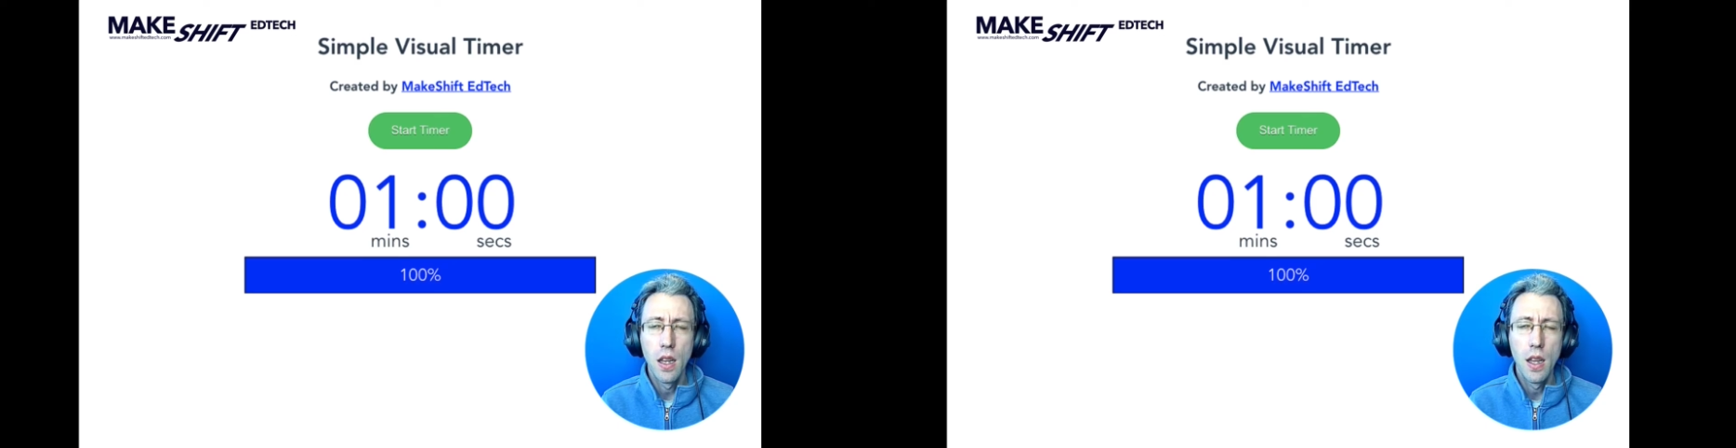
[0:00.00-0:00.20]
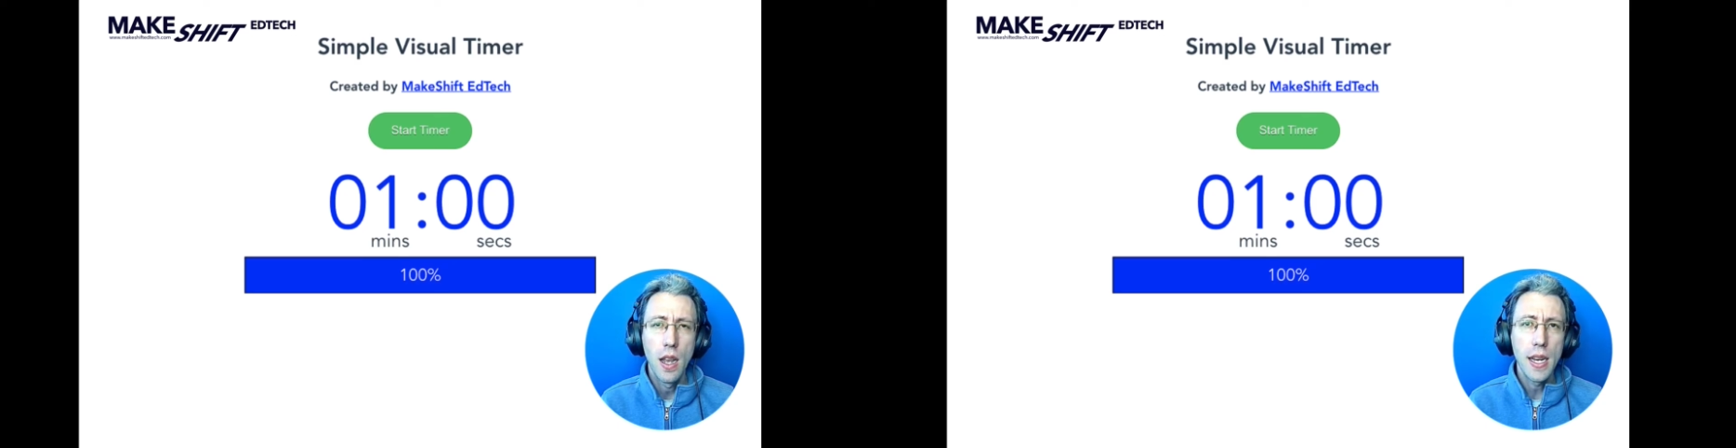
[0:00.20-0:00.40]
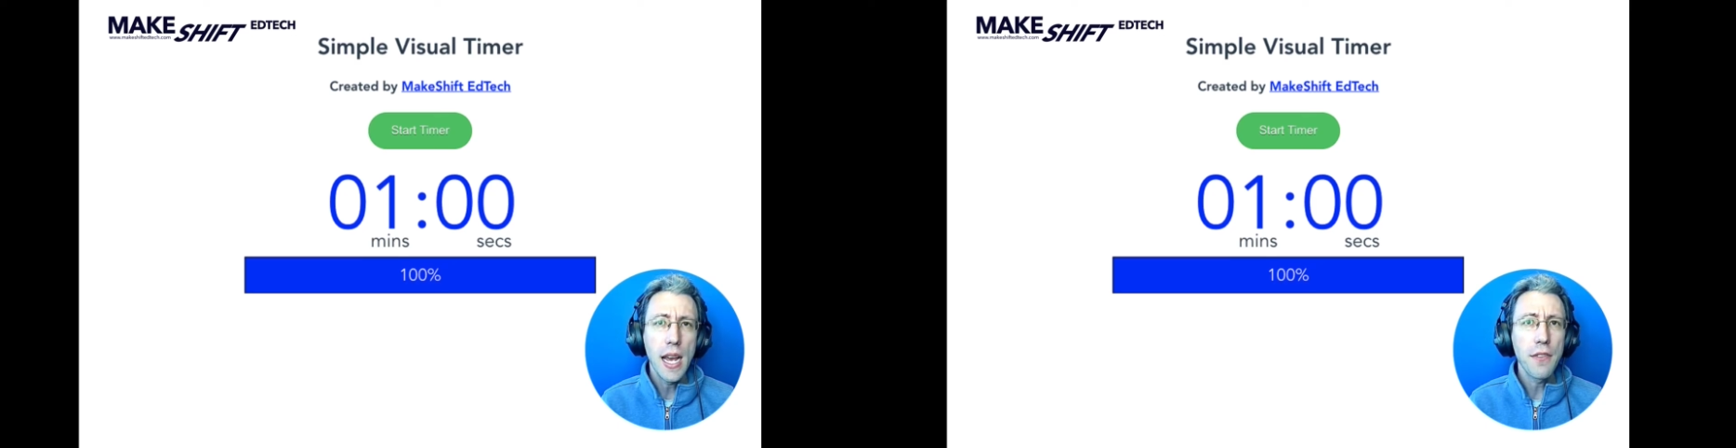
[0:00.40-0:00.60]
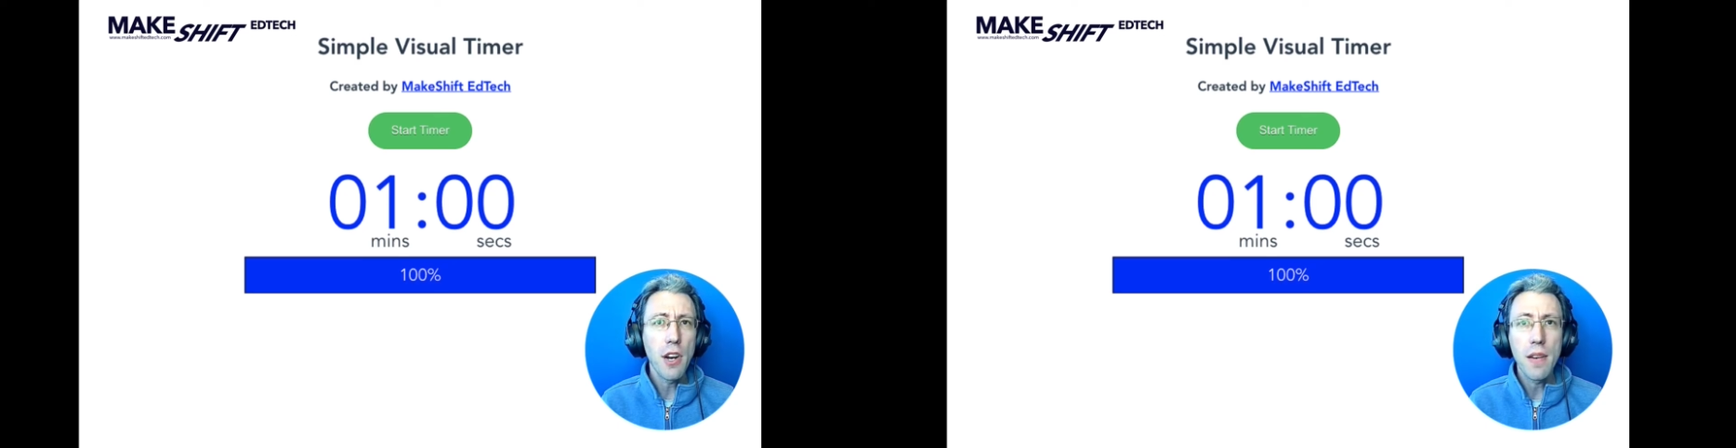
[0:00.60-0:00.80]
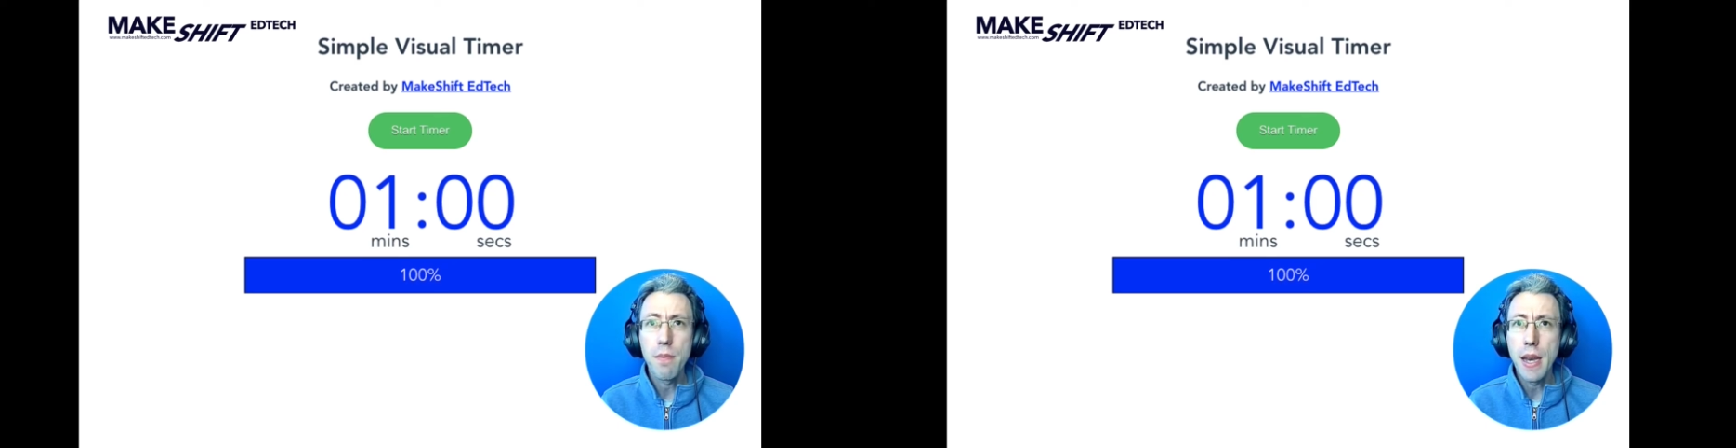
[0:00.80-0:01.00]
Now, I've
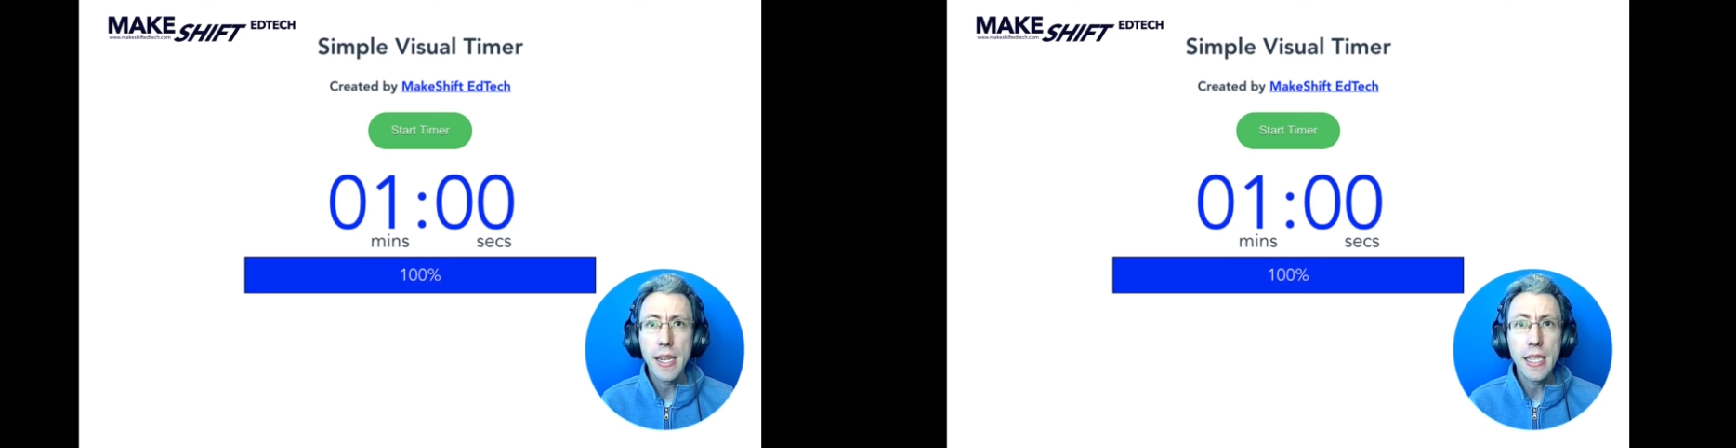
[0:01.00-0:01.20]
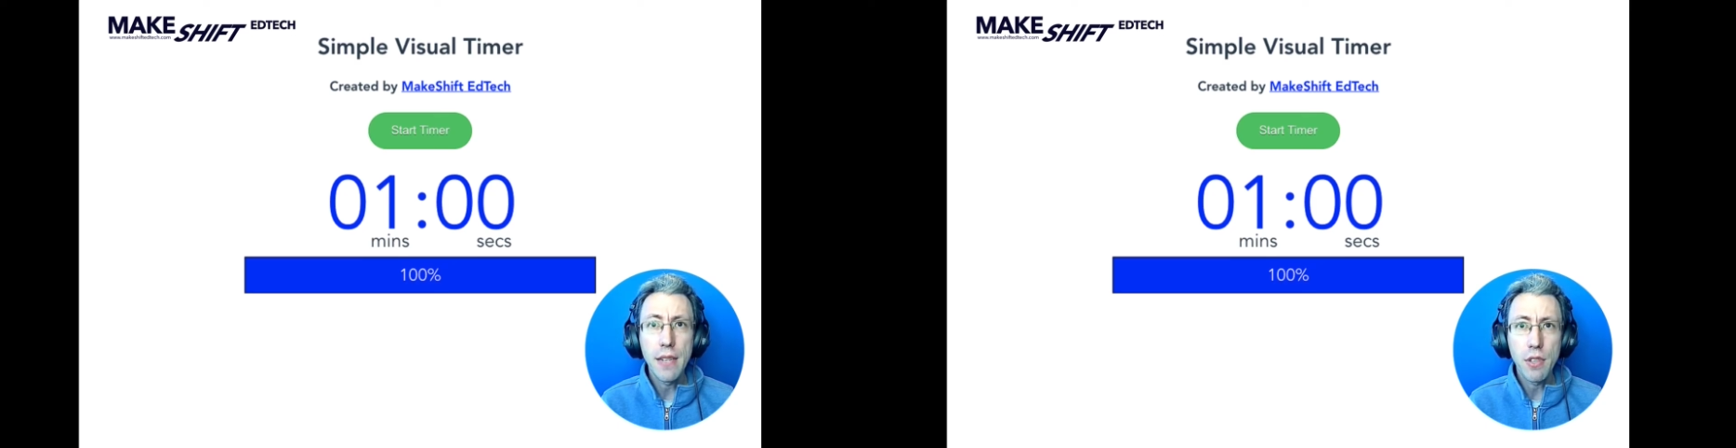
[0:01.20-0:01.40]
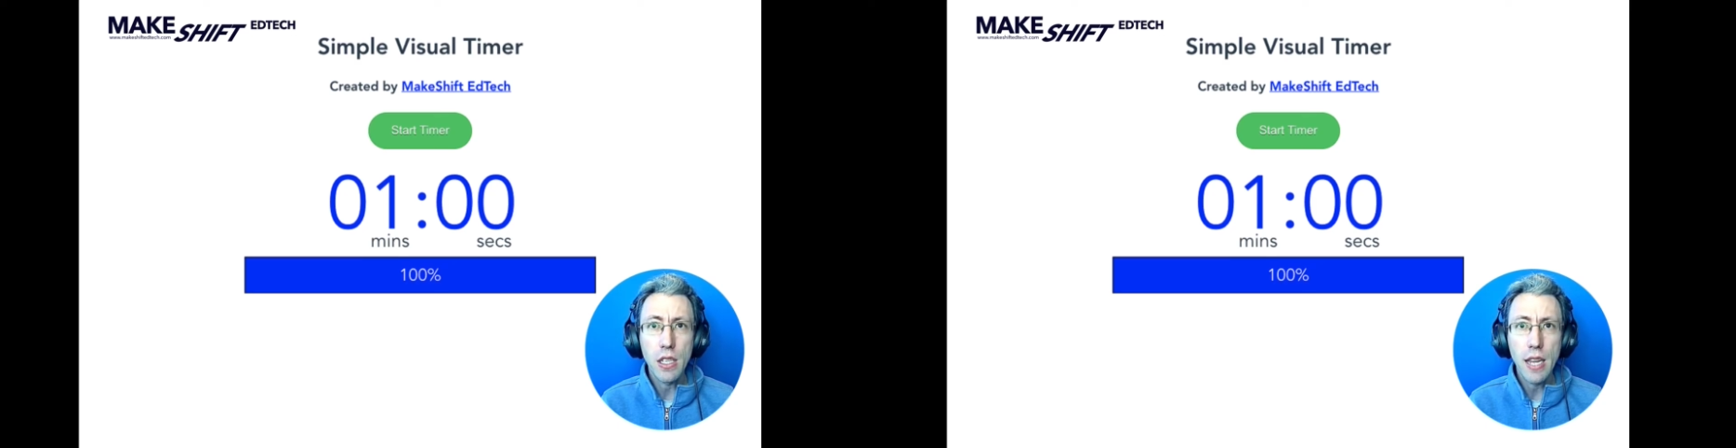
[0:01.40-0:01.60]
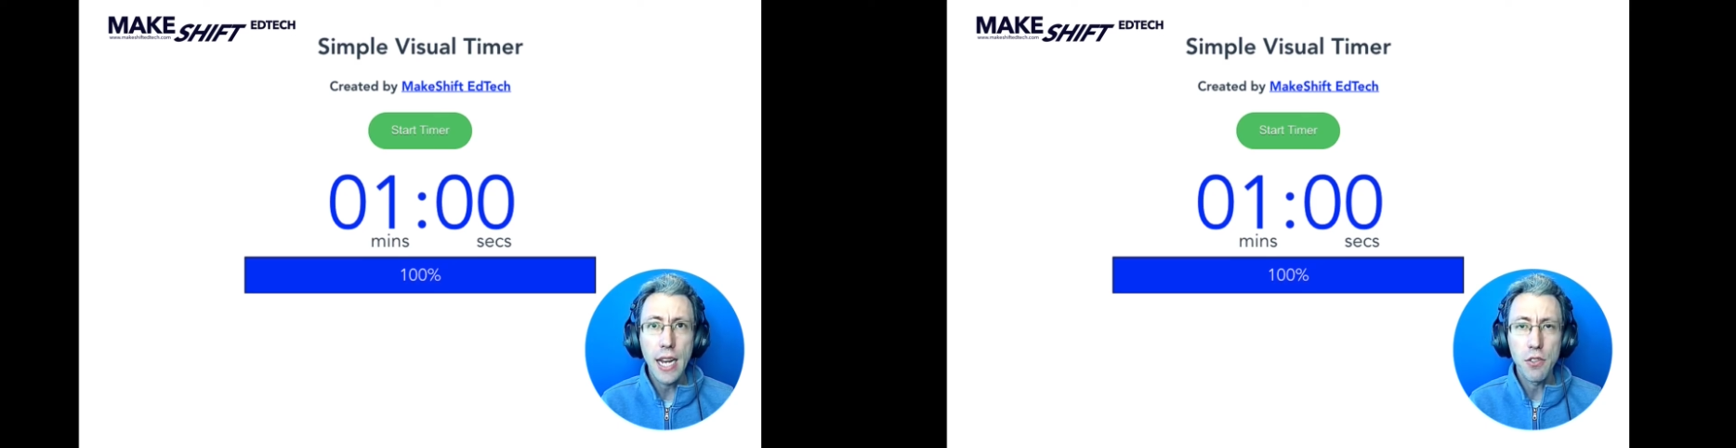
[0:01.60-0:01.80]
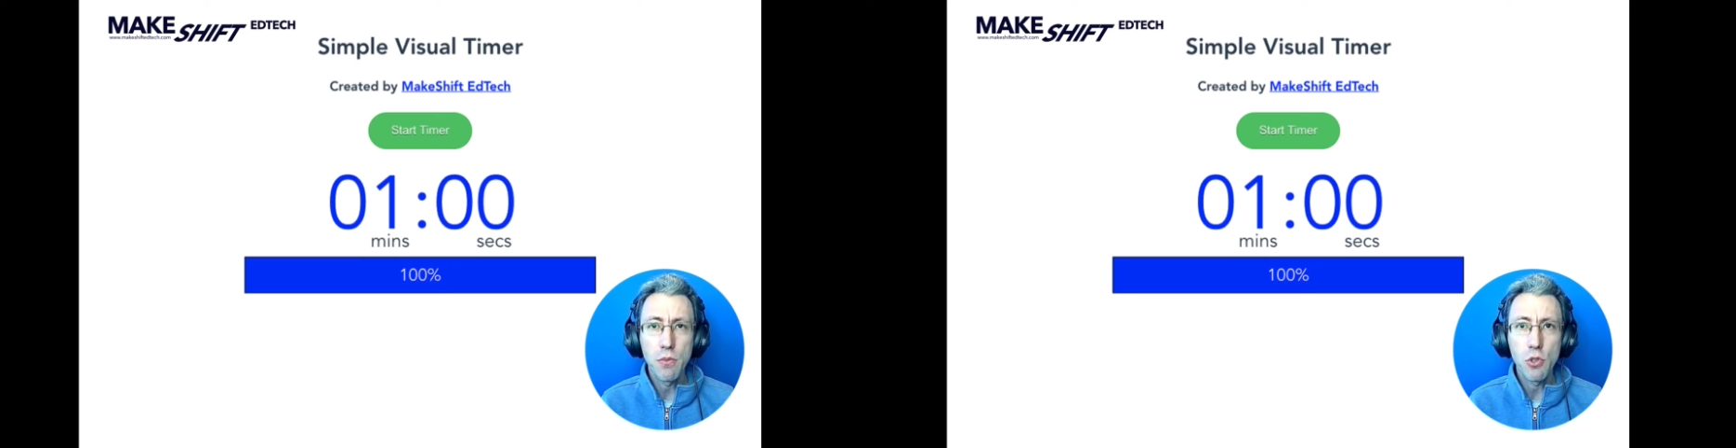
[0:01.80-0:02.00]
tried many different
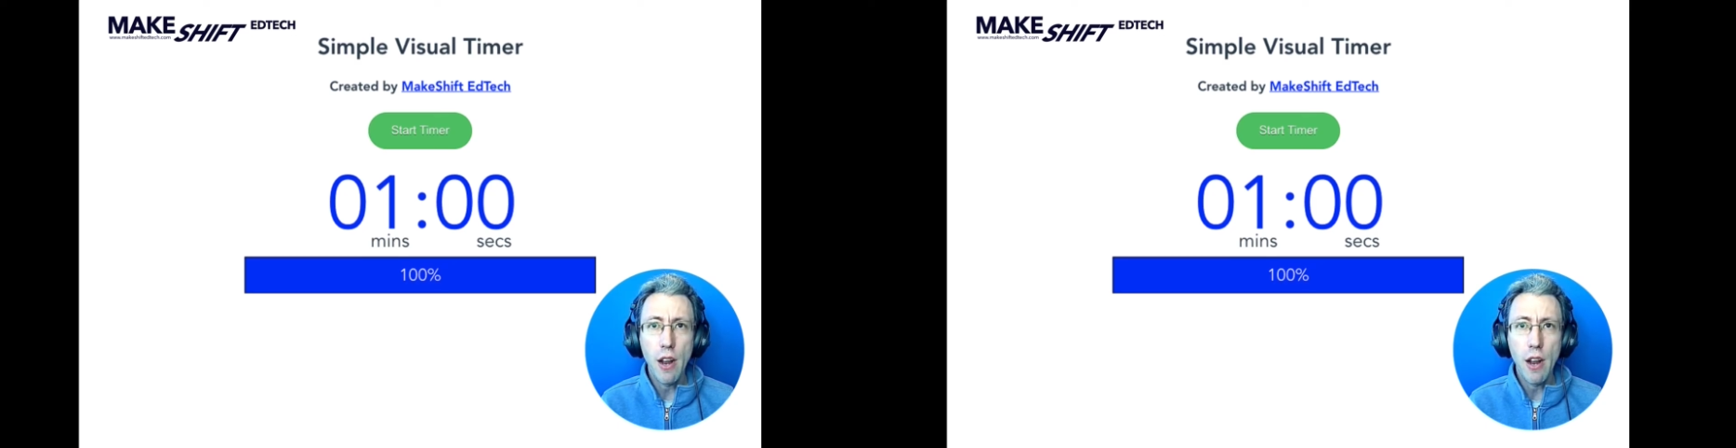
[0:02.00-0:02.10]
classroom